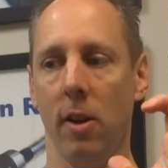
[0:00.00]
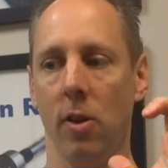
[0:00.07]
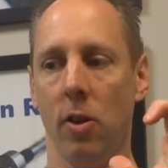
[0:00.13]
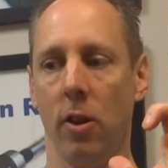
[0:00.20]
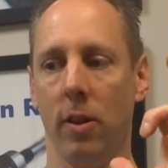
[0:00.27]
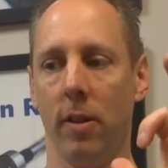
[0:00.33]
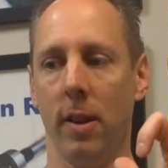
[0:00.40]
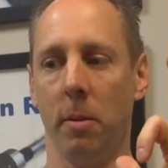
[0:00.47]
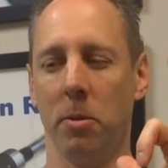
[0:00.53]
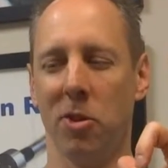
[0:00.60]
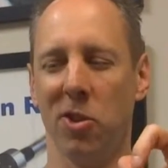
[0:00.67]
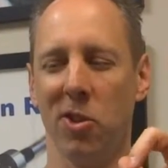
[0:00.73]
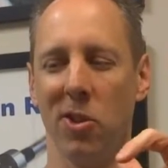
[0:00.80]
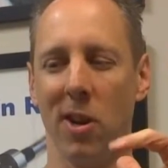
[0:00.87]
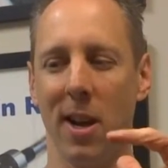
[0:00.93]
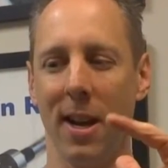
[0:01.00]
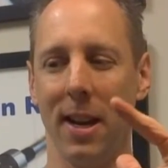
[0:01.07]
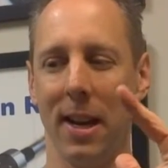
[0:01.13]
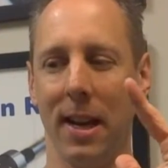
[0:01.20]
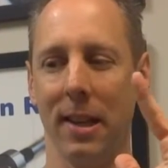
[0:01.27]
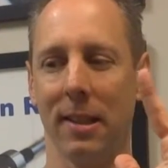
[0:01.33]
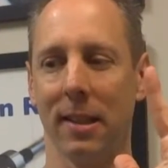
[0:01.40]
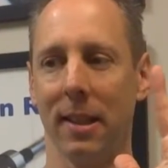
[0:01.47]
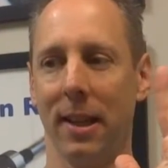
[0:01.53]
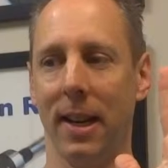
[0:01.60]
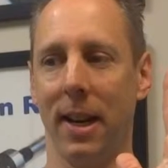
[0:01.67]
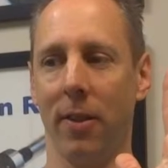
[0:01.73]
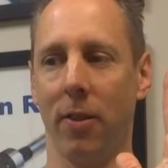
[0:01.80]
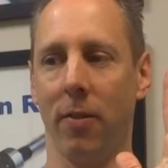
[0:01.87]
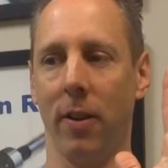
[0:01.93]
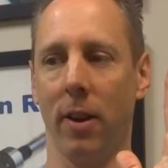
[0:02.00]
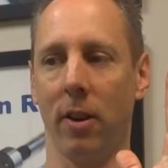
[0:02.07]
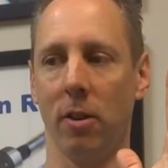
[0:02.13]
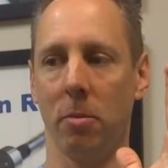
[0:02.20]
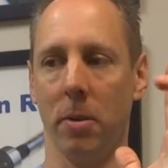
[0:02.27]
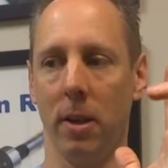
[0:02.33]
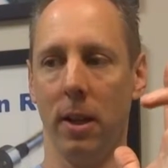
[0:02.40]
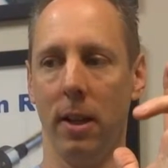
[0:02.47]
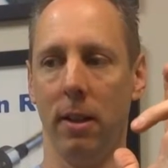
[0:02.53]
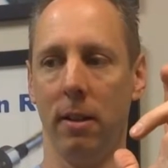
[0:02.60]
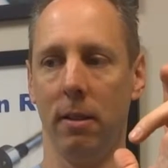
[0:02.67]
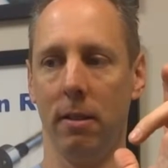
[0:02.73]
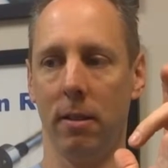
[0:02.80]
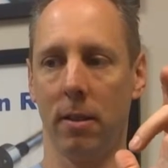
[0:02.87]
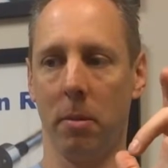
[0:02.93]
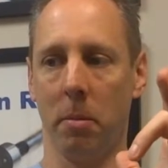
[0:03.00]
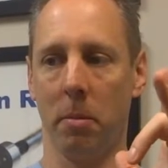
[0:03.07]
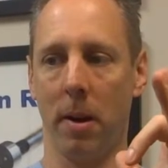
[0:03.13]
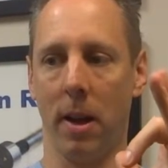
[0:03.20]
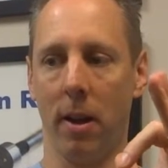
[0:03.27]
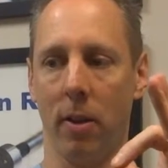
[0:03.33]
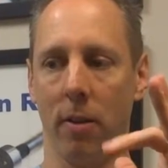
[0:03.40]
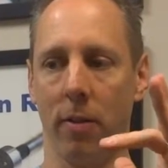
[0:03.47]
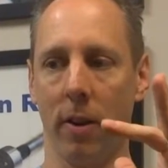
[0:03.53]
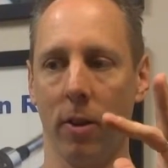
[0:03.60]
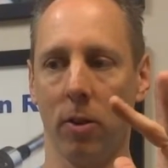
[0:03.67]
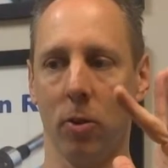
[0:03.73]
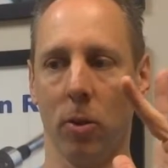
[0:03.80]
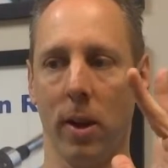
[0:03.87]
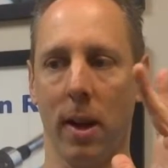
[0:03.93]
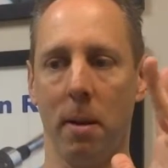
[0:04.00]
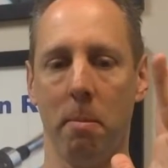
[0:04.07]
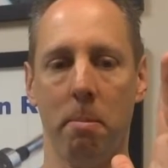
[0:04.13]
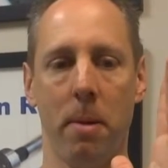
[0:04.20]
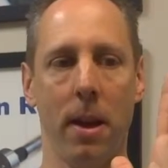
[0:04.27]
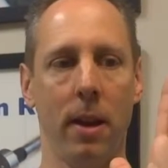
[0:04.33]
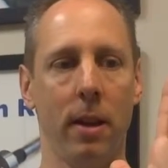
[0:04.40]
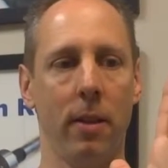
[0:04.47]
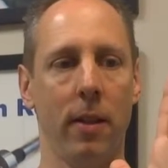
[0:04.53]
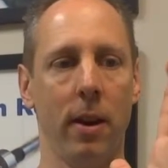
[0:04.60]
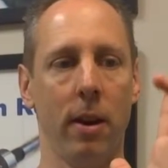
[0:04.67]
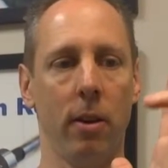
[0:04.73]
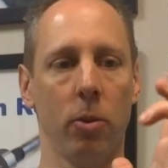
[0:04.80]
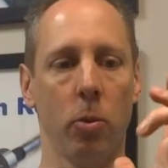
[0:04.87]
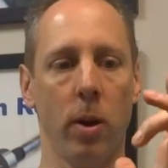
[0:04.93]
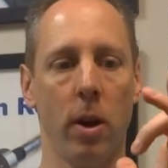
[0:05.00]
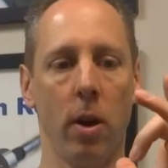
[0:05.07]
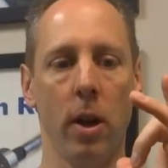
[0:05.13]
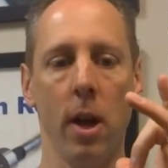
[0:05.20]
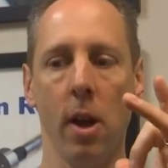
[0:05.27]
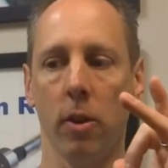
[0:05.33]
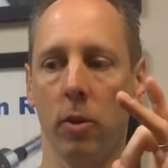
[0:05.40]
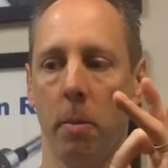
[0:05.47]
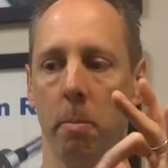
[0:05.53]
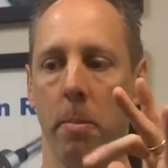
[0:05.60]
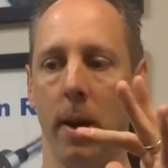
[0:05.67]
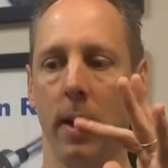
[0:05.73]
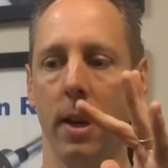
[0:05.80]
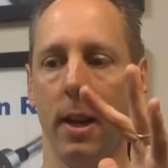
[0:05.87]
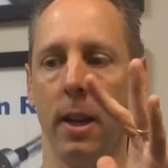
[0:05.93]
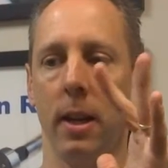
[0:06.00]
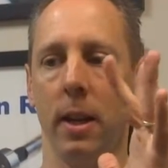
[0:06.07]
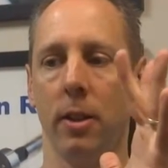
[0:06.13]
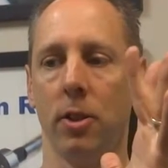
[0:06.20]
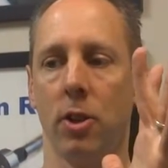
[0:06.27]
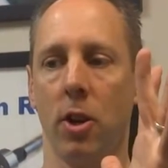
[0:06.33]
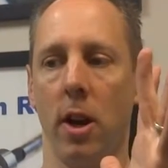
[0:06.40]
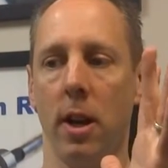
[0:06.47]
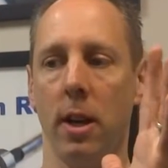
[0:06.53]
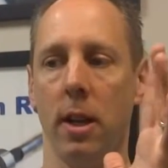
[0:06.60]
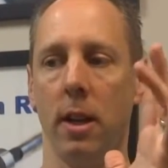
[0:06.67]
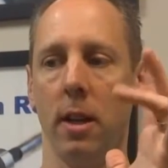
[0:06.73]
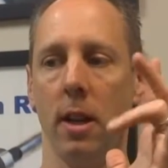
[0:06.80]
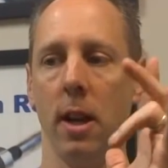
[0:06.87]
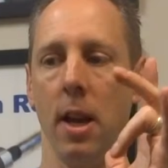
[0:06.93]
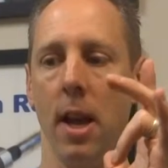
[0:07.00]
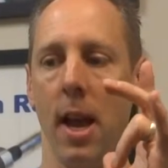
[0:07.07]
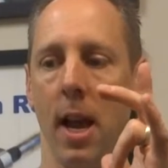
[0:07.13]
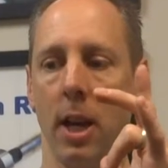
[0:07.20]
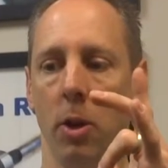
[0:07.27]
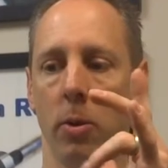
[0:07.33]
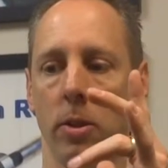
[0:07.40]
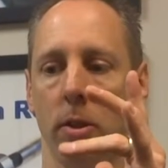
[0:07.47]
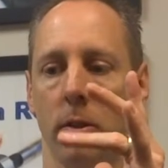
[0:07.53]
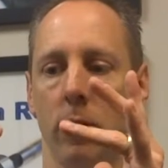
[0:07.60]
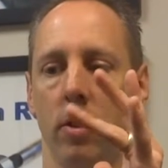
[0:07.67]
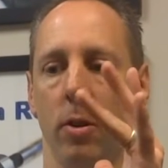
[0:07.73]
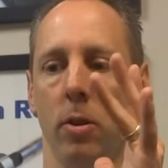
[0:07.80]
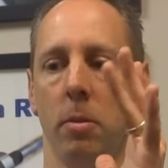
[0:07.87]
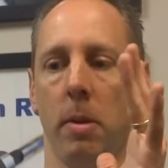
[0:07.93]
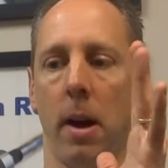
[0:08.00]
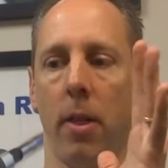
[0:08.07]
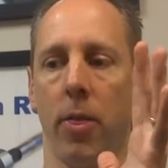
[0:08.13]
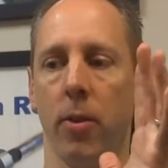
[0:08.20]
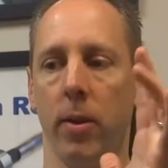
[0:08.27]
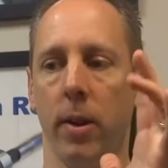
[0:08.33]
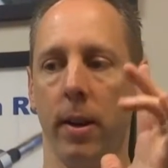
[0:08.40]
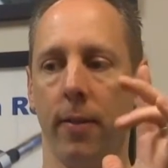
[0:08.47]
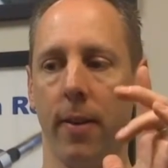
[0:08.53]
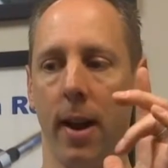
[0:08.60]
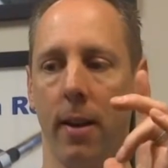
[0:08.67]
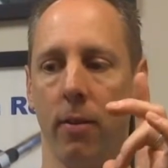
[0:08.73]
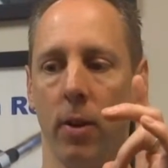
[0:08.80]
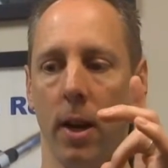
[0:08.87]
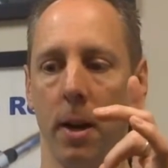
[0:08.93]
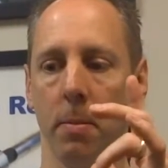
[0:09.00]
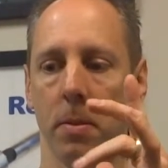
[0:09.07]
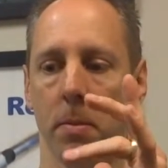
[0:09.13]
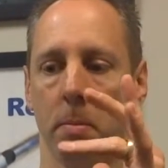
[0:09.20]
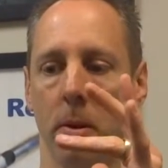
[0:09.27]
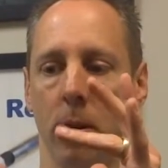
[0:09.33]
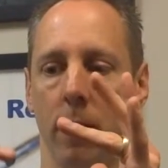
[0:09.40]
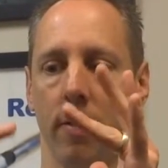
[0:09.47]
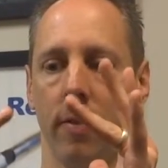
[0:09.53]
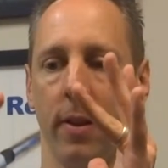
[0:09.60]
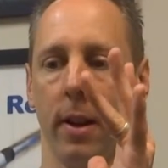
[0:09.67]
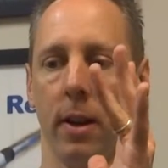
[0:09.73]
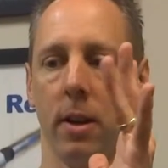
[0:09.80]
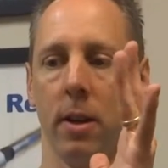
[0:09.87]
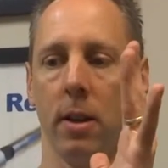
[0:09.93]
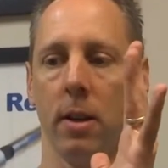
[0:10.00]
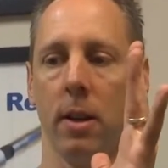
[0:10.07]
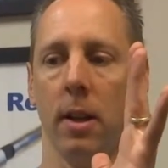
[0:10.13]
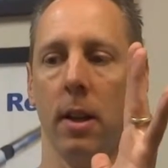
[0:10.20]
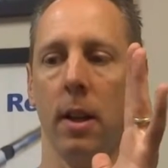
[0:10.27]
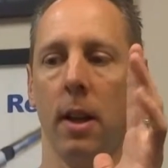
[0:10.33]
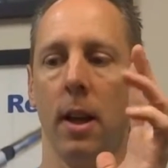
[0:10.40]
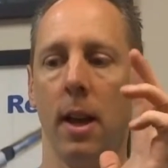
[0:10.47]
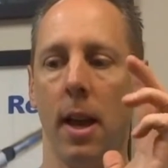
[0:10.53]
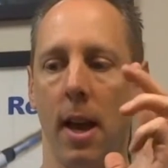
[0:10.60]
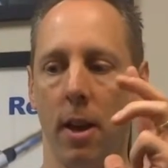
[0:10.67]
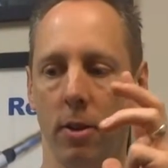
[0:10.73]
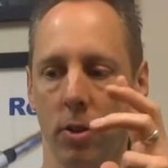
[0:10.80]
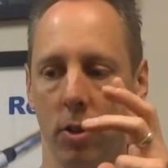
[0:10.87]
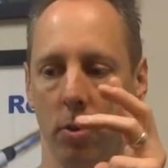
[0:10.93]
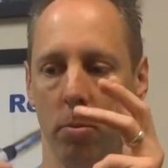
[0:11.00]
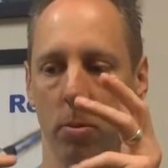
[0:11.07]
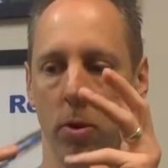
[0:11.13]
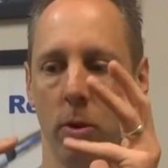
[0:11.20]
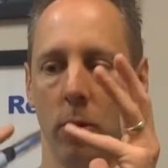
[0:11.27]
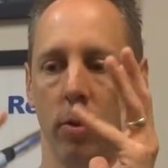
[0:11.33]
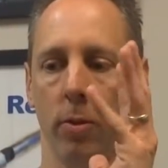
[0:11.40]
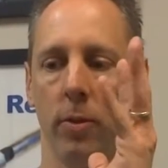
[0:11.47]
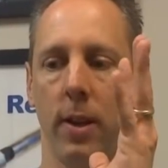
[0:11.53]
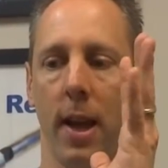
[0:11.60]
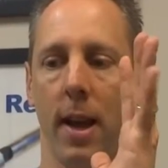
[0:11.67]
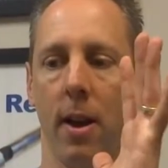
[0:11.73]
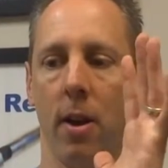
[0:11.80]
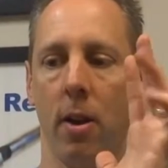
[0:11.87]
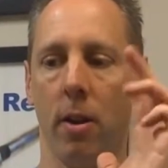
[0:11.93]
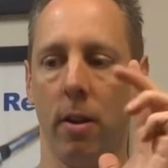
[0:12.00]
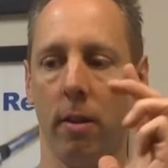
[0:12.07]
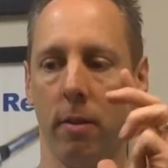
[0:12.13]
So you can see I'm trying to isolate out the fingers, but some of my other fingers will kind of bend in there as well. So I'm bending and straightening, and you would just do about 3 to 5 reps per finger as you move down